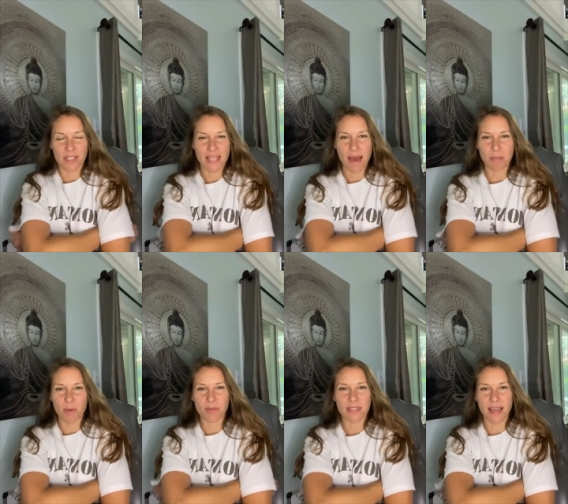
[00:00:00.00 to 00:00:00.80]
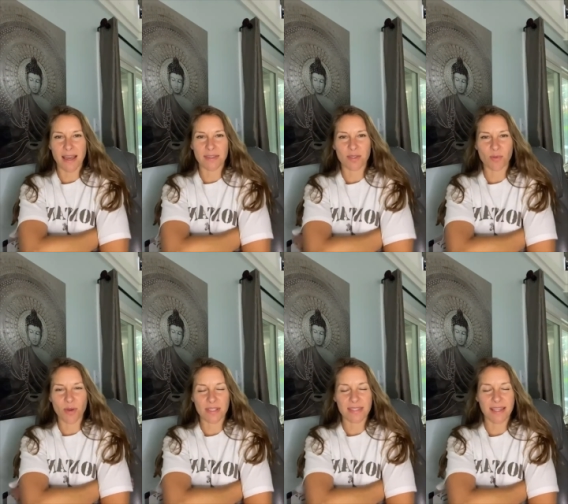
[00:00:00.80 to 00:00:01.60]
You can tap both sides or
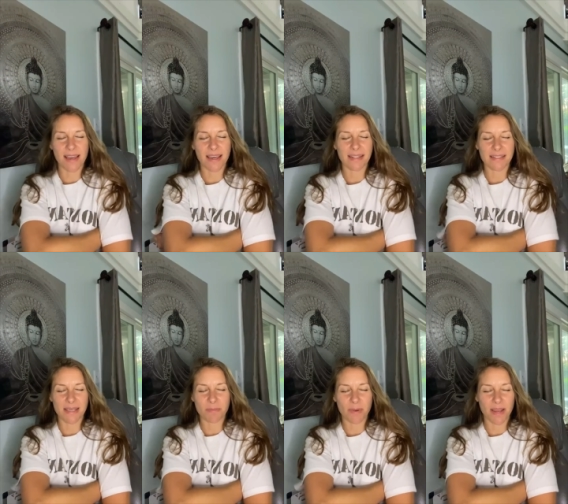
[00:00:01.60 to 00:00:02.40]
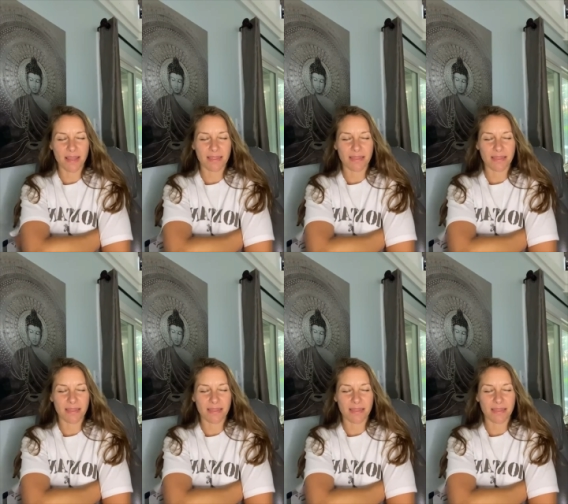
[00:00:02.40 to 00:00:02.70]
one side. Deep breath.